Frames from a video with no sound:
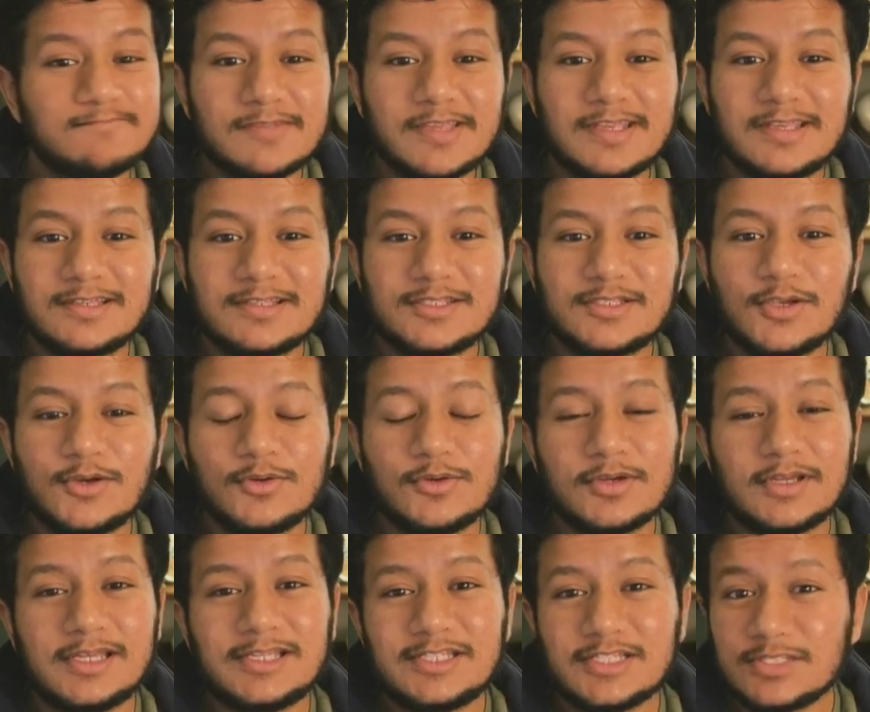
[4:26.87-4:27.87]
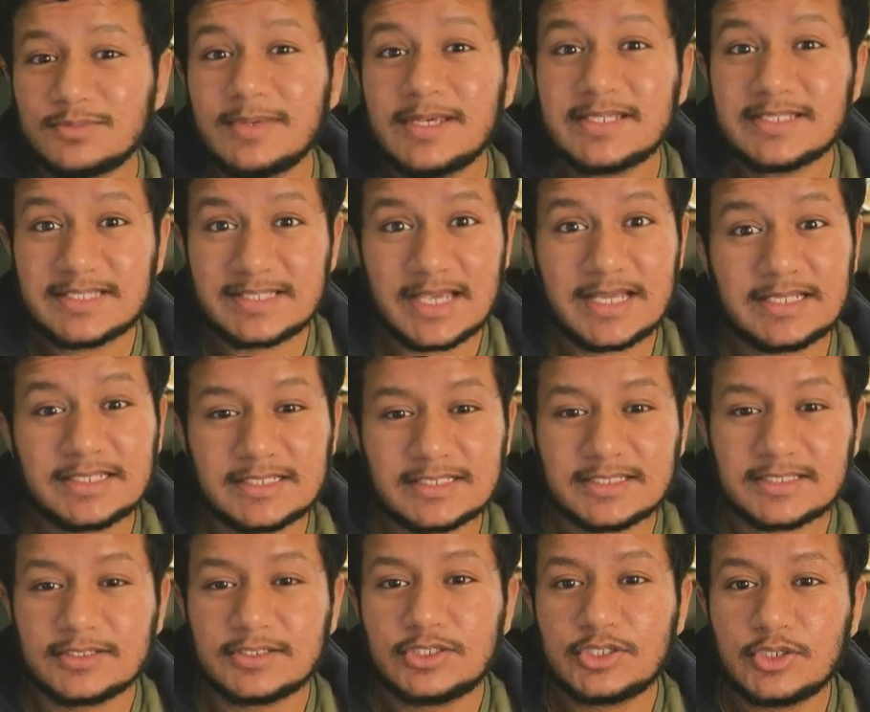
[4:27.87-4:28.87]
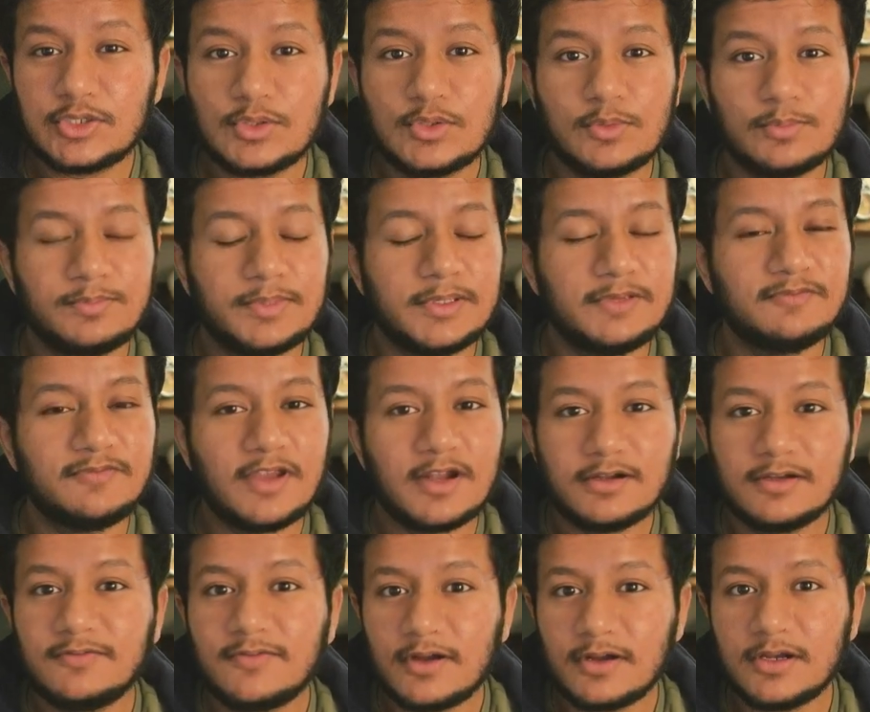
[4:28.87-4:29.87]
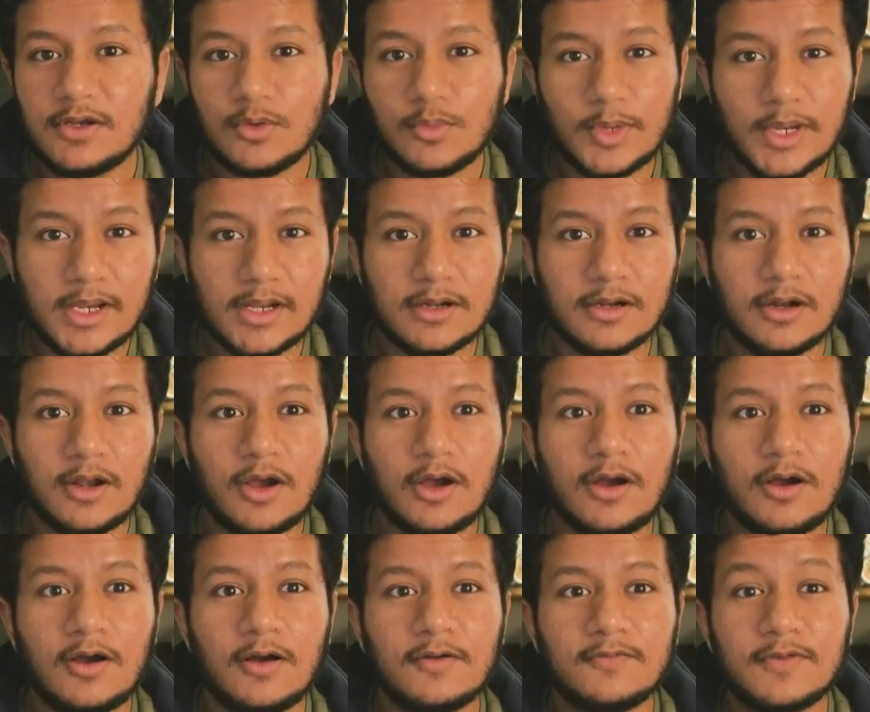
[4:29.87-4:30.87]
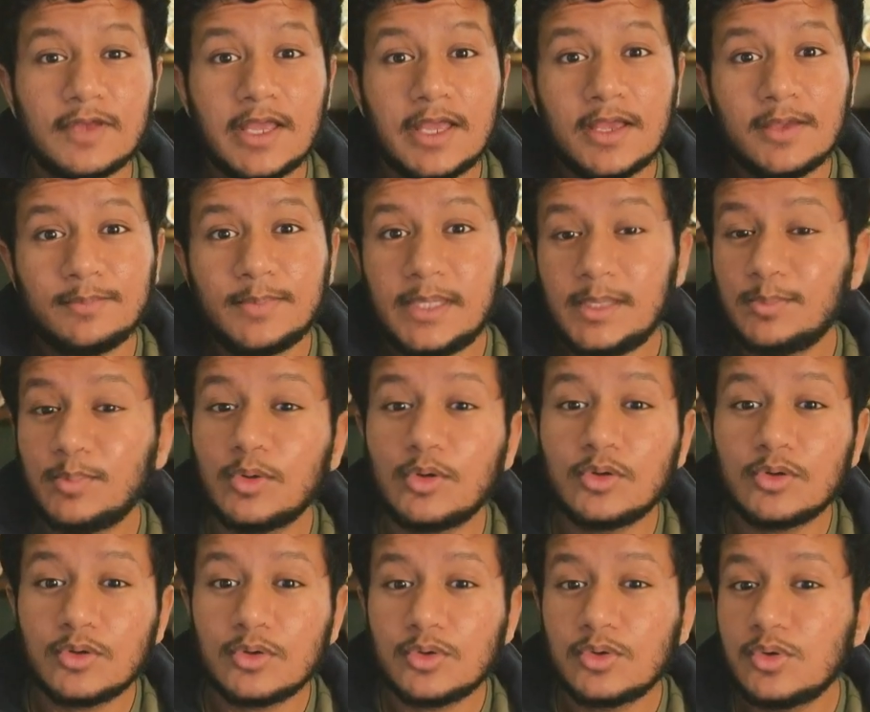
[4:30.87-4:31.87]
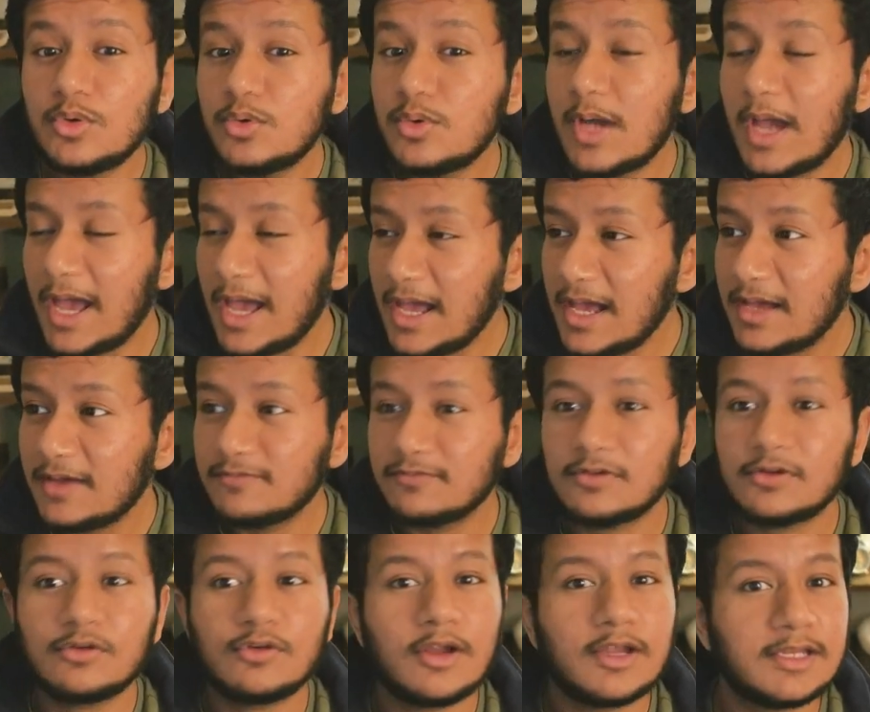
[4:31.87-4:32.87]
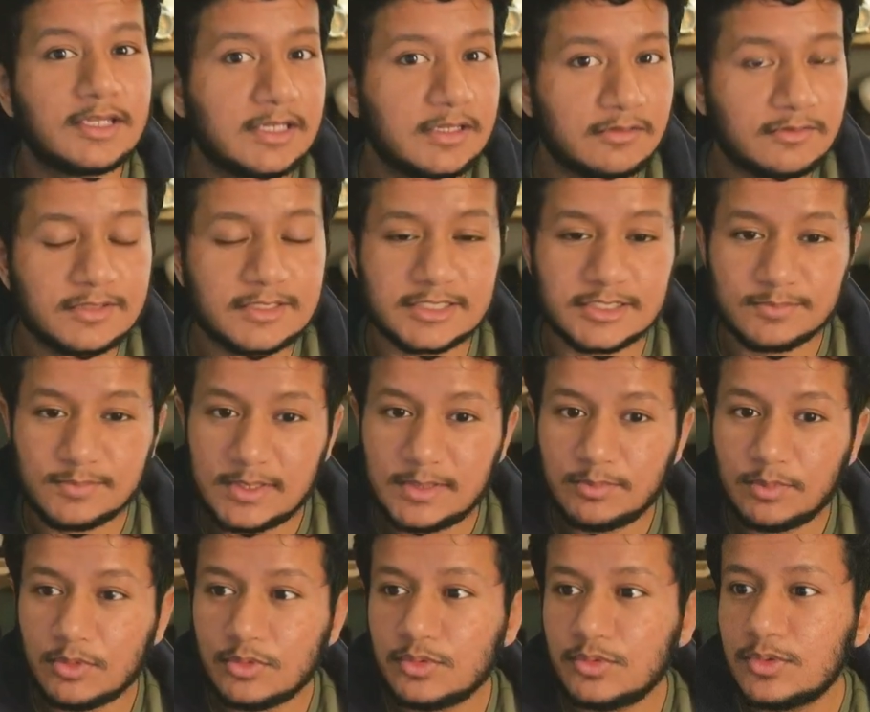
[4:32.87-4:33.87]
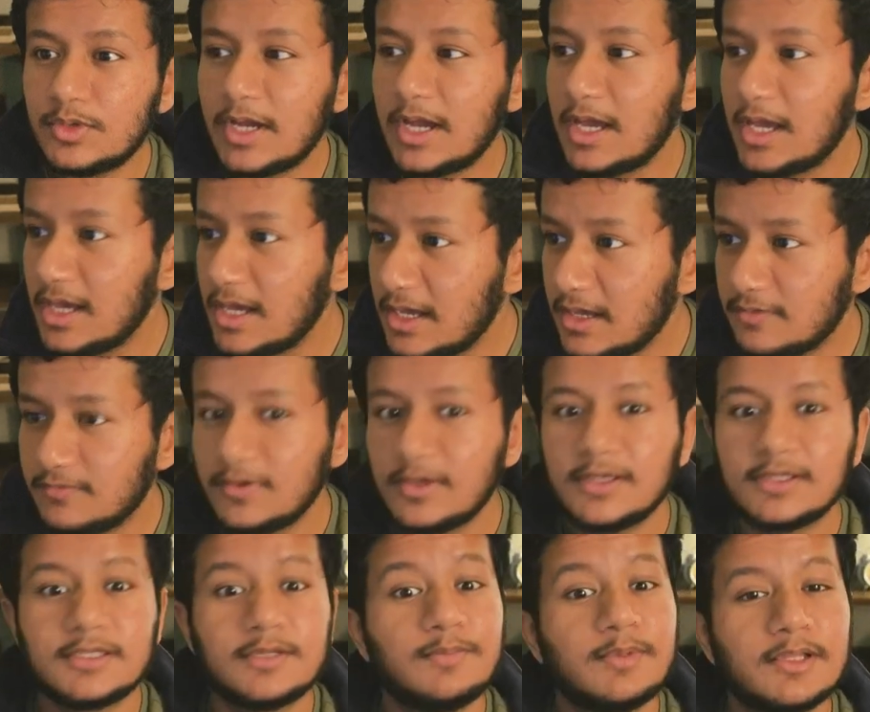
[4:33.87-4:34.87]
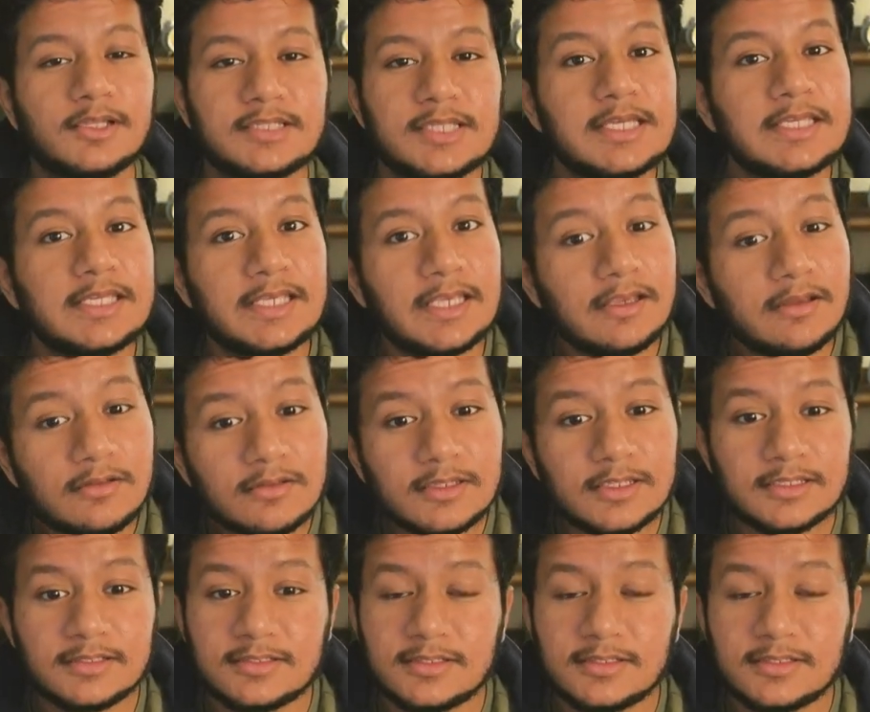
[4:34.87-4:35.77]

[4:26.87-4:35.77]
So, it just makes sense to be very, very aware of people who have chronic illness, people who have debilitating illness,